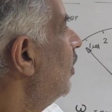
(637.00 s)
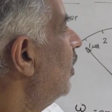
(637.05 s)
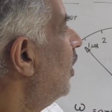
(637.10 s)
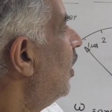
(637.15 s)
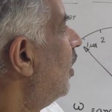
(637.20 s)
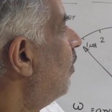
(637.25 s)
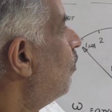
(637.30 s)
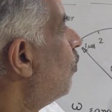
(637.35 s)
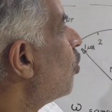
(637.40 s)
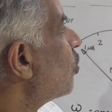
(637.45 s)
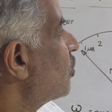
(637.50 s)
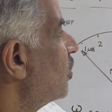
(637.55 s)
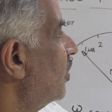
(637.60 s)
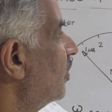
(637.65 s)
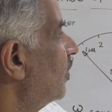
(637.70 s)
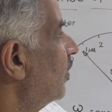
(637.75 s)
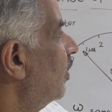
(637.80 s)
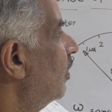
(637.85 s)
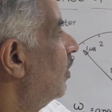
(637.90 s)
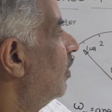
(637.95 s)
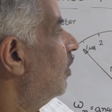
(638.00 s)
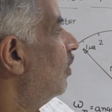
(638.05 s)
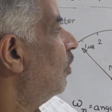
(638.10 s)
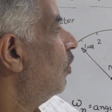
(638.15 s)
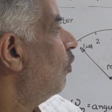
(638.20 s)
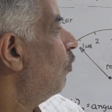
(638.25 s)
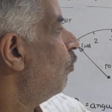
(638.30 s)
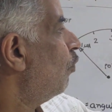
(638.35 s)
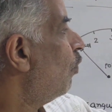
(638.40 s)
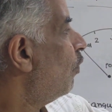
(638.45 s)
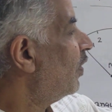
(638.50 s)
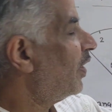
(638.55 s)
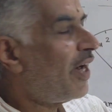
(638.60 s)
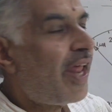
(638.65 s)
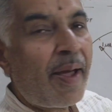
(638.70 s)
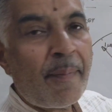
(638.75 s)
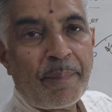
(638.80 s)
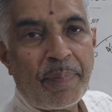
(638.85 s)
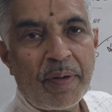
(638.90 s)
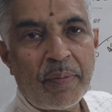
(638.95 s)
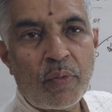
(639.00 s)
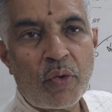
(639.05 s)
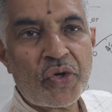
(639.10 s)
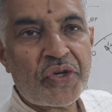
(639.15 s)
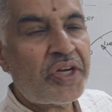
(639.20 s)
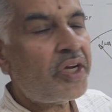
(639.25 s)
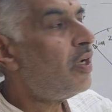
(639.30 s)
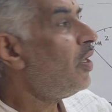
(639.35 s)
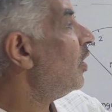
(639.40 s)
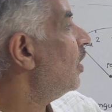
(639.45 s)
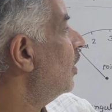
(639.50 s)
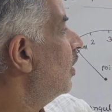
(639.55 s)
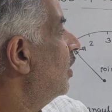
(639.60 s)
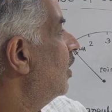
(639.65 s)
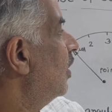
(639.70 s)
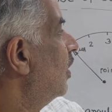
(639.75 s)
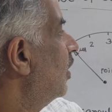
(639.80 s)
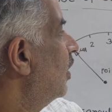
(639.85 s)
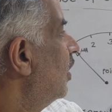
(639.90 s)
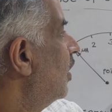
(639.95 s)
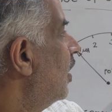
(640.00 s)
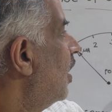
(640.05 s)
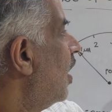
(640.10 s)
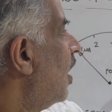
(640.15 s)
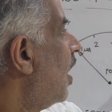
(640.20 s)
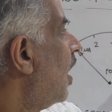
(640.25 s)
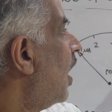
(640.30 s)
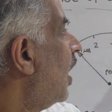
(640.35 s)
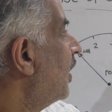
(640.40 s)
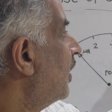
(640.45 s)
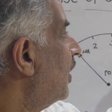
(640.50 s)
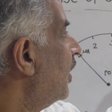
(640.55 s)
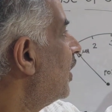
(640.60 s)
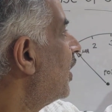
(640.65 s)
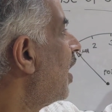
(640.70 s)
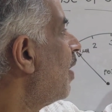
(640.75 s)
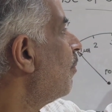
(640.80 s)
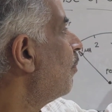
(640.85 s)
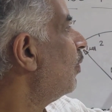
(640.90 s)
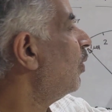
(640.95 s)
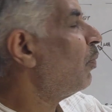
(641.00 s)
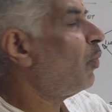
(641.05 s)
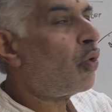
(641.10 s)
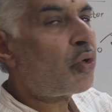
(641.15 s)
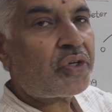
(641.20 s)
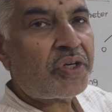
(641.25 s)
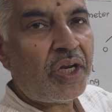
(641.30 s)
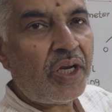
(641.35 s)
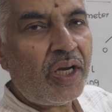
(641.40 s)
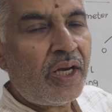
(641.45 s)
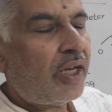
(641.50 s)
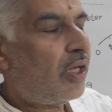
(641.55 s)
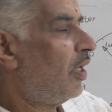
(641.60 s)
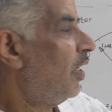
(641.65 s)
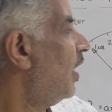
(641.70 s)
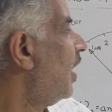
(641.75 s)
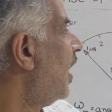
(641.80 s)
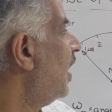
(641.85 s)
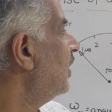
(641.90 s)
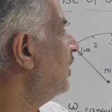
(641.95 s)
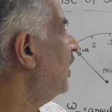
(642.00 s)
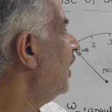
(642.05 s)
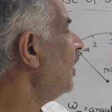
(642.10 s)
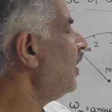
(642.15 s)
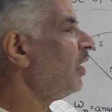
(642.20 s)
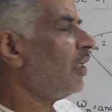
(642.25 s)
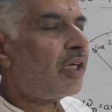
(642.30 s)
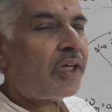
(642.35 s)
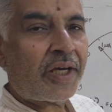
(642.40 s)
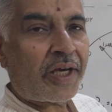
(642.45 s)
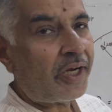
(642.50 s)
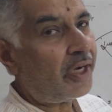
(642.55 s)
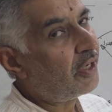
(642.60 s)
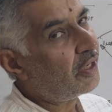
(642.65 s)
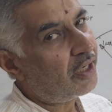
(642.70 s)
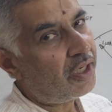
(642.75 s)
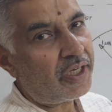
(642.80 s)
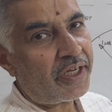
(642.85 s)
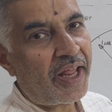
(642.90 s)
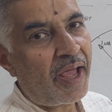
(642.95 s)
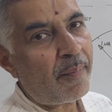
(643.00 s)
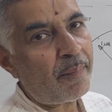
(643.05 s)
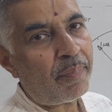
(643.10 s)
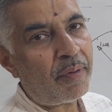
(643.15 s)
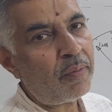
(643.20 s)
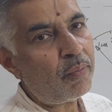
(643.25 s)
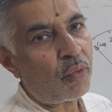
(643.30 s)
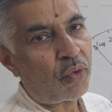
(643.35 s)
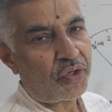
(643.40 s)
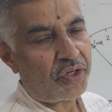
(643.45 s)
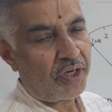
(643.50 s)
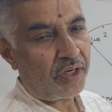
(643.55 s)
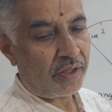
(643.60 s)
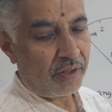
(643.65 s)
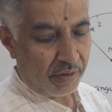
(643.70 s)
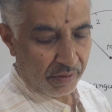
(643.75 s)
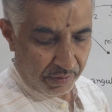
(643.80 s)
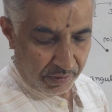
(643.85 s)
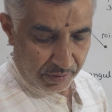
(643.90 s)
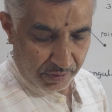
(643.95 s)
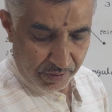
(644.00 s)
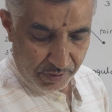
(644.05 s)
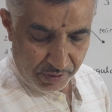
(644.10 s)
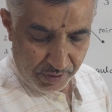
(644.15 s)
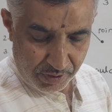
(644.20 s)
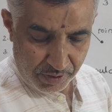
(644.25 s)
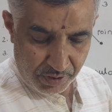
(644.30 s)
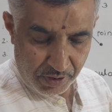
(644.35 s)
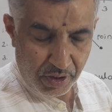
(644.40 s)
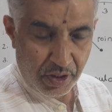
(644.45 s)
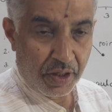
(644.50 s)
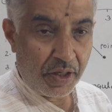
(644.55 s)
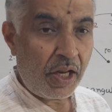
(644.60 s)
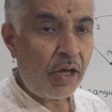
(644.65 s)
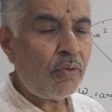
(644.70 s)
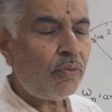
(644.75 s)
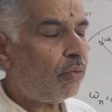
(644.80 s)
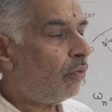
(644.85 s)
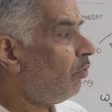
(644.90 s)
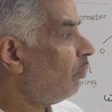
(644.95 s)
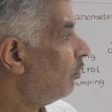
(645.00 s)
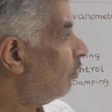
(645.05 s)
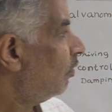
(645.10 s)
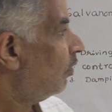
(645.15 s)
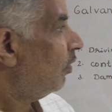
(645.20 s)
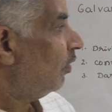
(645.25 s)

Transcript: motion: over damped motion, under damped motion, and then critical damped motion. Now